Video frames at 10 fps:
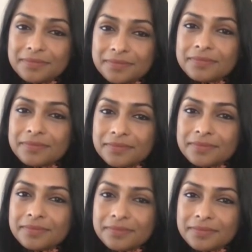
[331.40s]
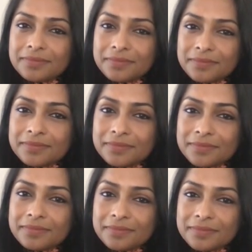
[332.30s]

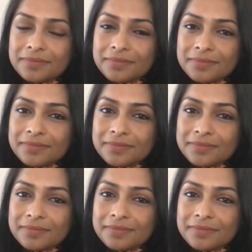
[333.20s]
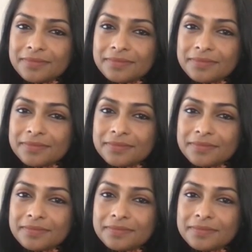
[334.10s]

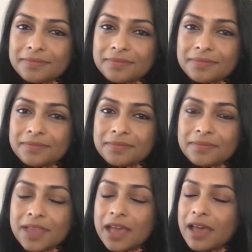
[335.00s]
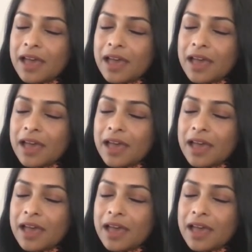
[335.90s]
This person isn't speaking.